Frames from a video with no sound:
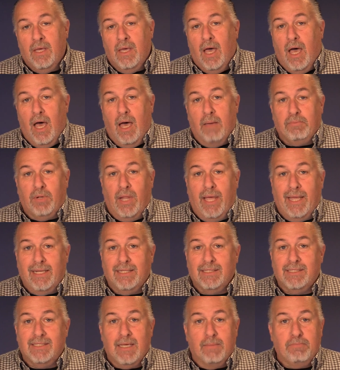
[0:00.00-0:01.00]
Uh, plain
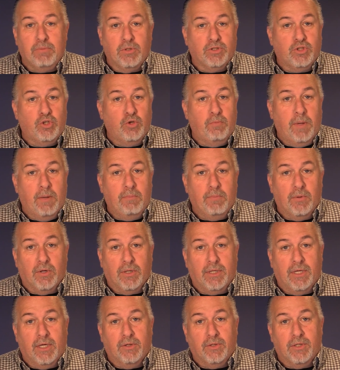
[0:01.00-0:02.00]
and simple, two people are
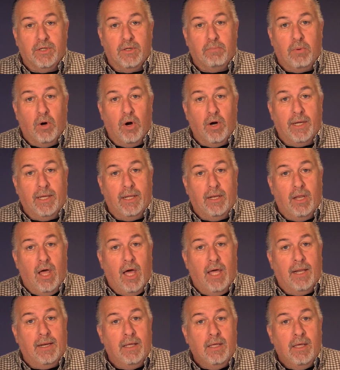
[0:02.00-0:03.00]
killed in a parking
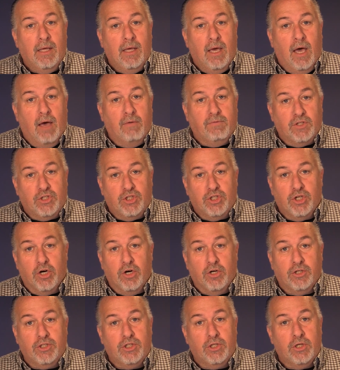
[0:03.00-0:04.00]
lot of a
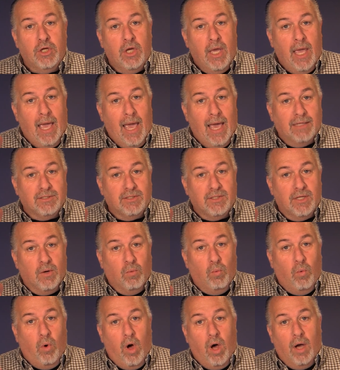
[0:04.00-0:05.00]
church as they're
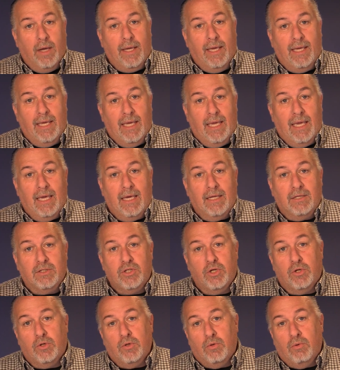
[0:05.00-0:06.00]
walking
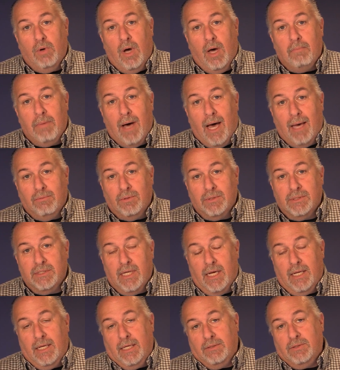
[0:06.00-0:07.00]
into a Bible
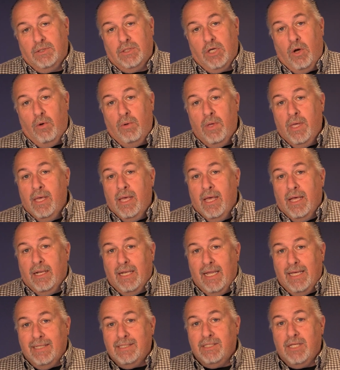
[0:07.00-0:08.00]
study. So
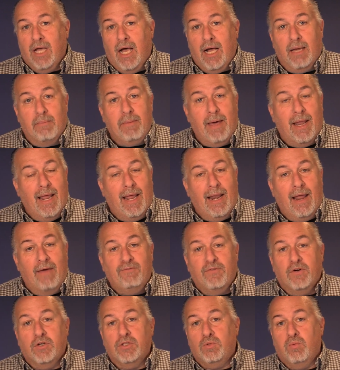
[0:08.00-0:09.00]
let's talk about it. And I
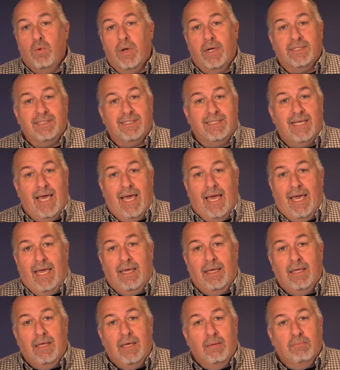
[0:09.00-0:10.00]
first want to
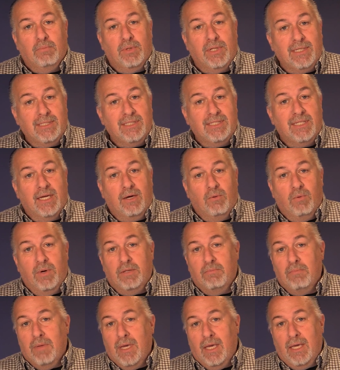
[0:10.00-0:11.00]
say, please stick with
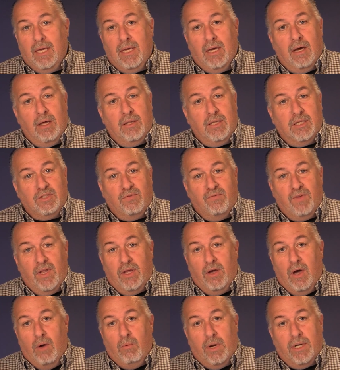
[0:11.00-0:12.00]
me on this
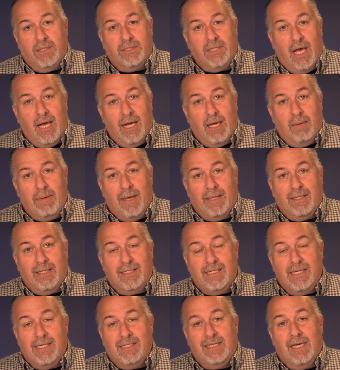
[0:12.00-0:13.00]
video. I want to talk about the
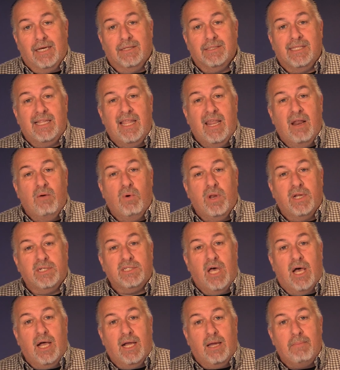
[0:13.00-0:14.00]
details, and then I want to
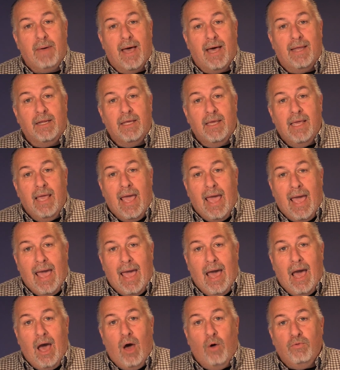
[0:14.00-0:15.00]
talk about
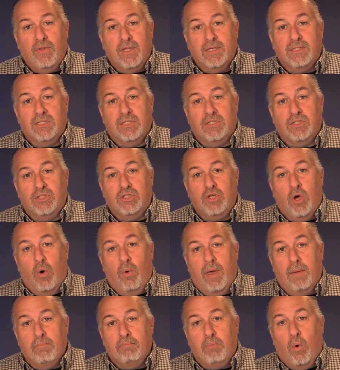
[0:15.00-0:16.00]
how this is so
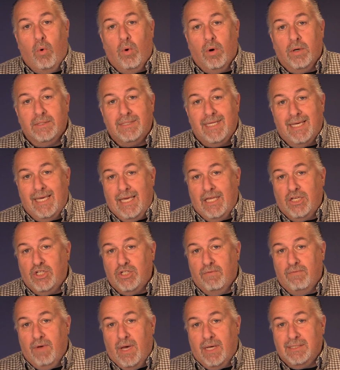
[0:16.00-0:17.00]
important to each
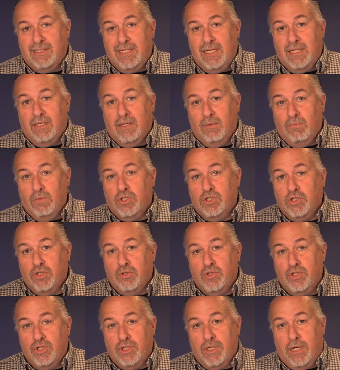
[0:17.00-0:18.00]
of us dealing with
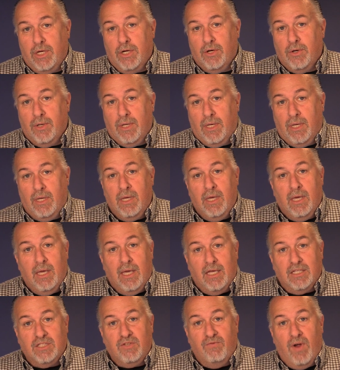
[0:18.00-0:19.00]
church security.
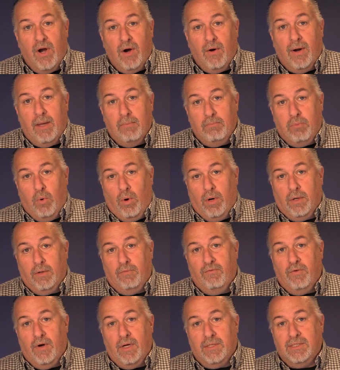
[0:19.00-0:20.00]
It's very important
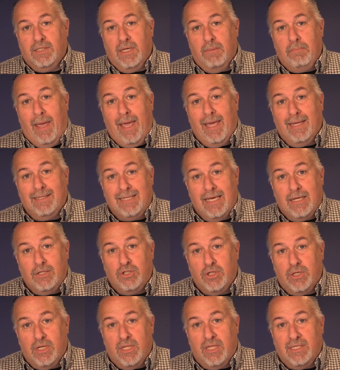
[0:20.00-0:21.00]
for us to pay
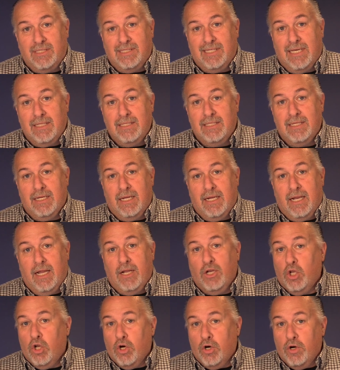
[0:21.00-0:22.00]
attention to this incident
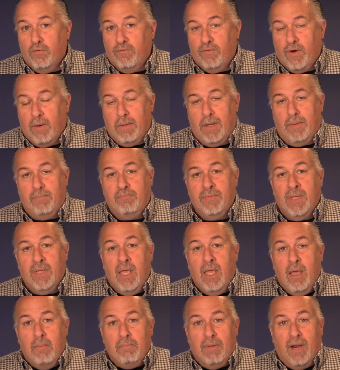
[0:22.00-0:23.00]
and learn from it.
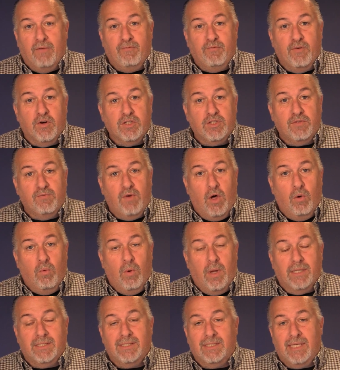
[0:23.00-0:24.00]
But I first of all
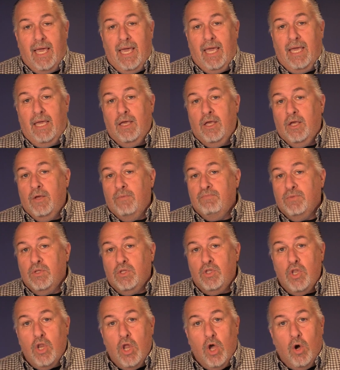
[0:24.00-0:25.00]
want to say,
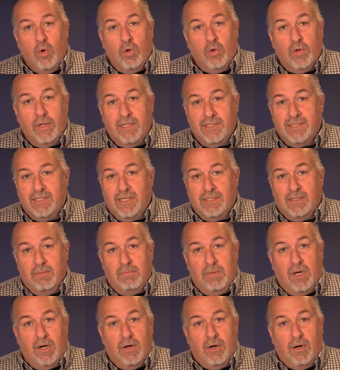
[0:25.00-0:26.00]
no criticism
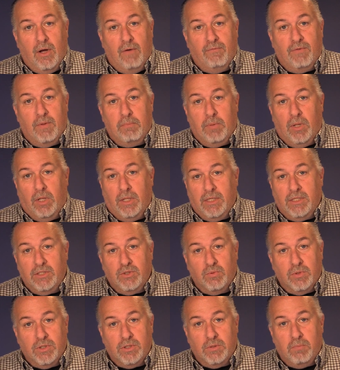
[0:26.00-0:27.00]
here of the police
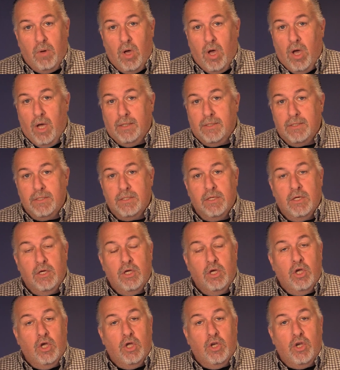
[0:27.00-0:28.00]
response,
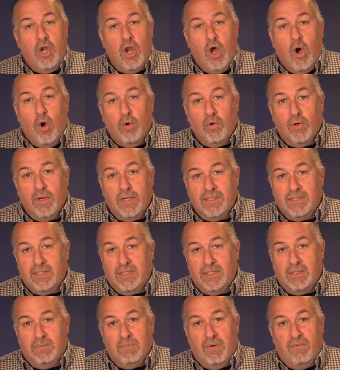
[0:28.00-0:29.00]
no
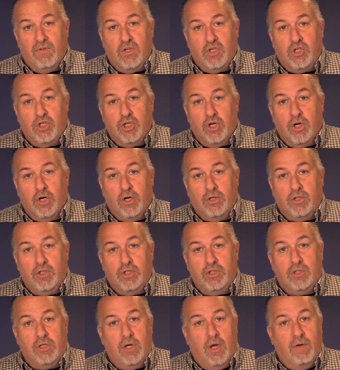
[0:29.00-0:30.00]
criticism of the
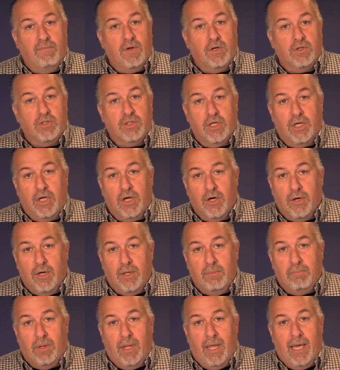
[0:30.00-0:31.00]
church, of their security
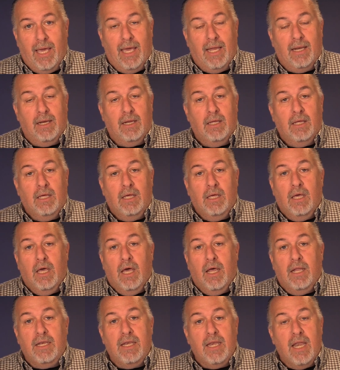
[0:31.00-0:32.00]
plan.
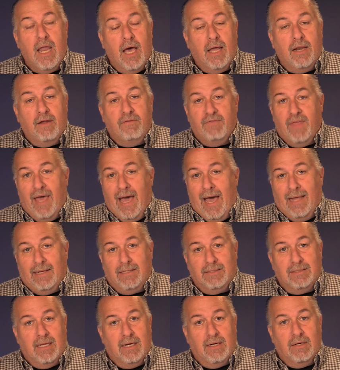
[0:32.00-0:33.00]
None of that.
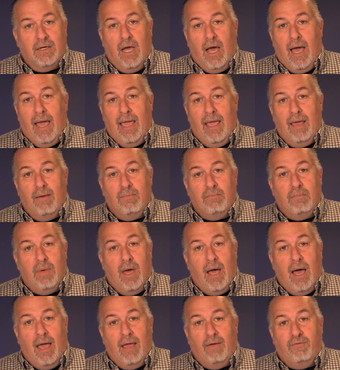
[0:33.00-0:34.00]
There, I am. I